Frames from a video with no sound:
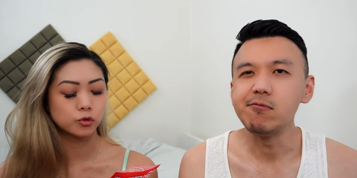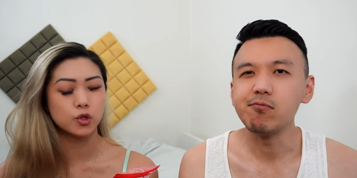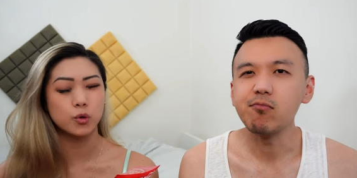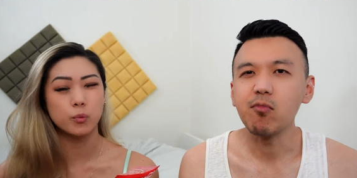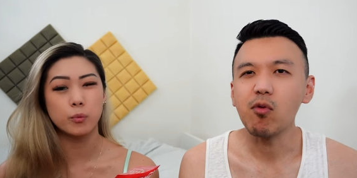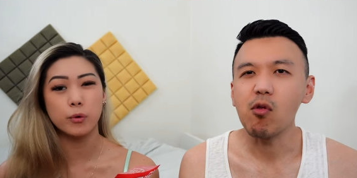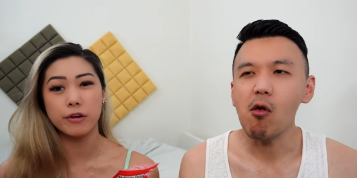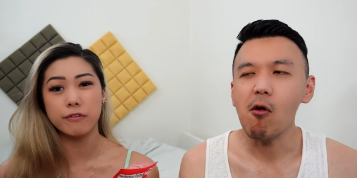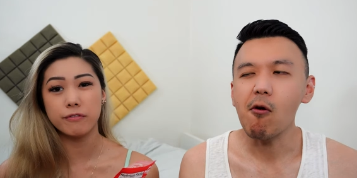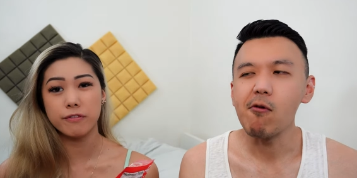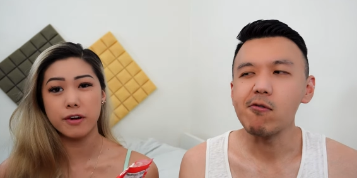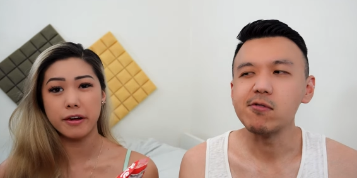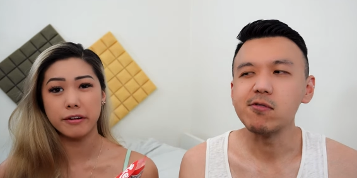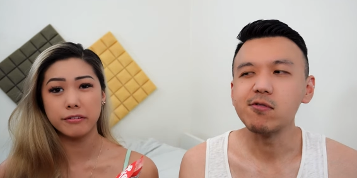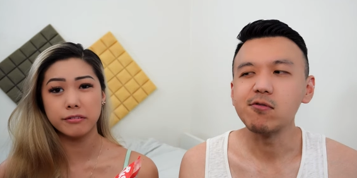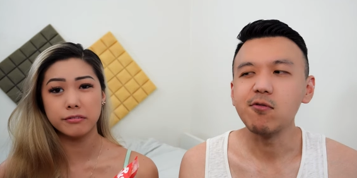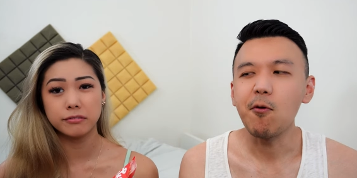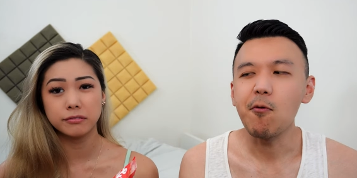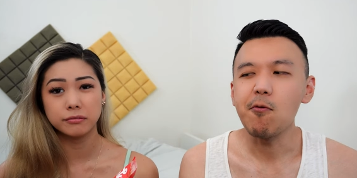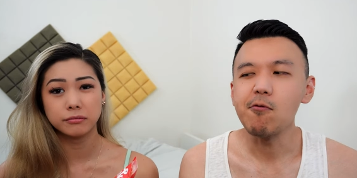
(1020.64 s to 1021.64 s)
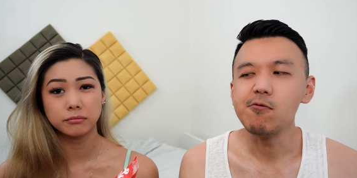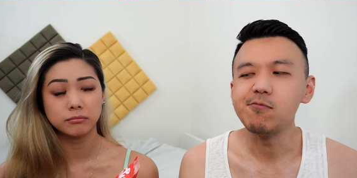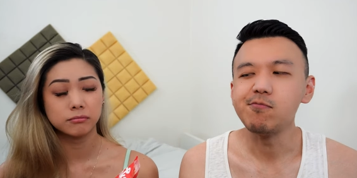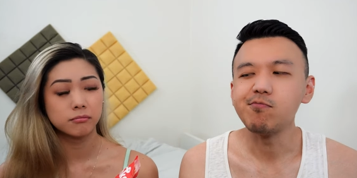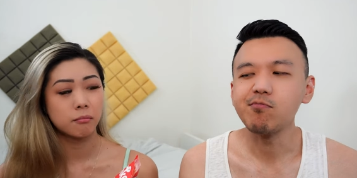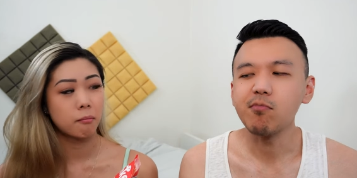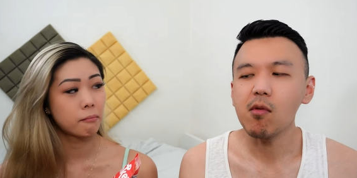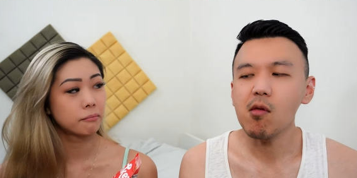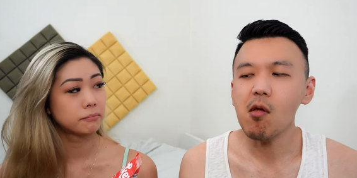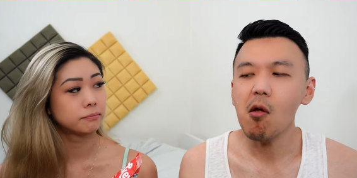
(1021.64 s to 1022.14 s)
Speaker 1: 2.5 out
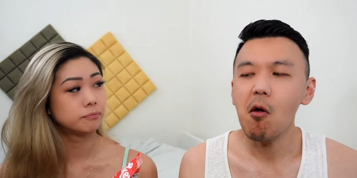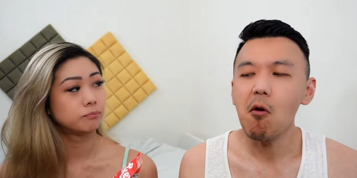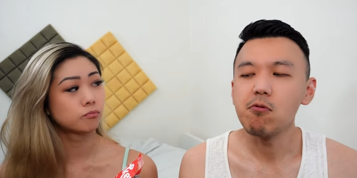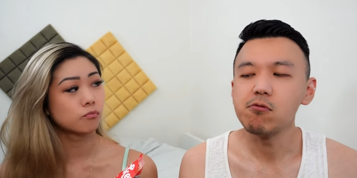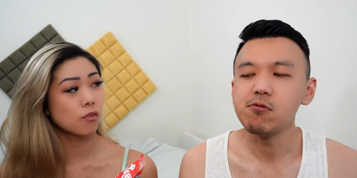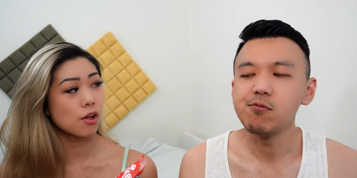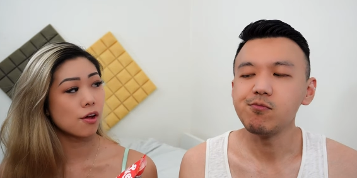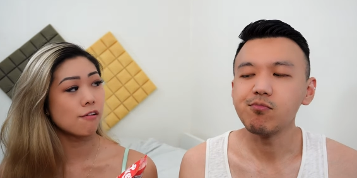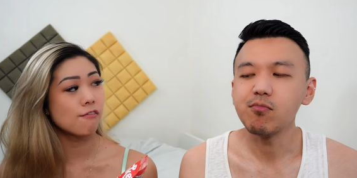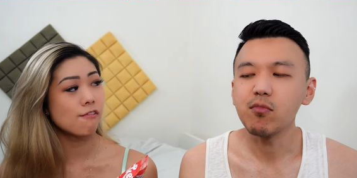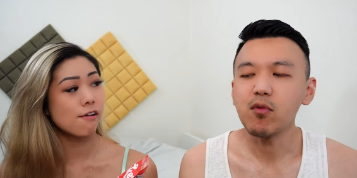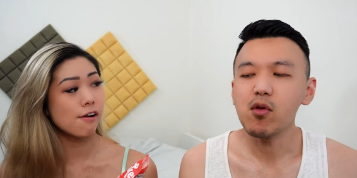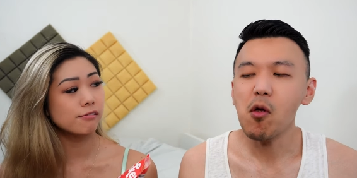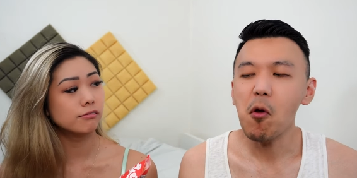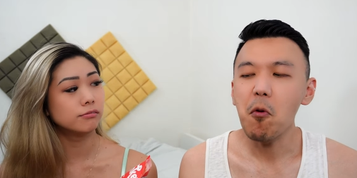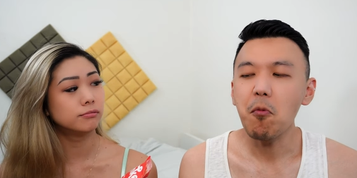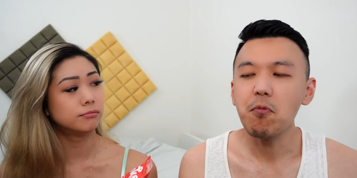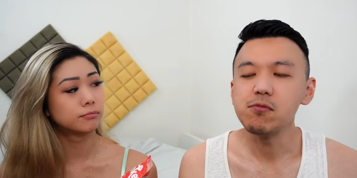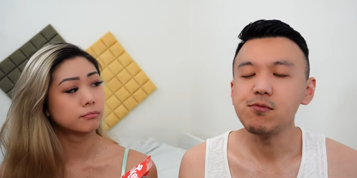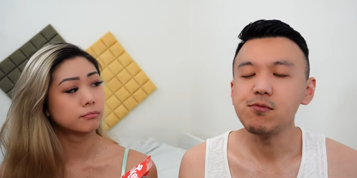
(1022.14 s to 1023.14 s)
of 5.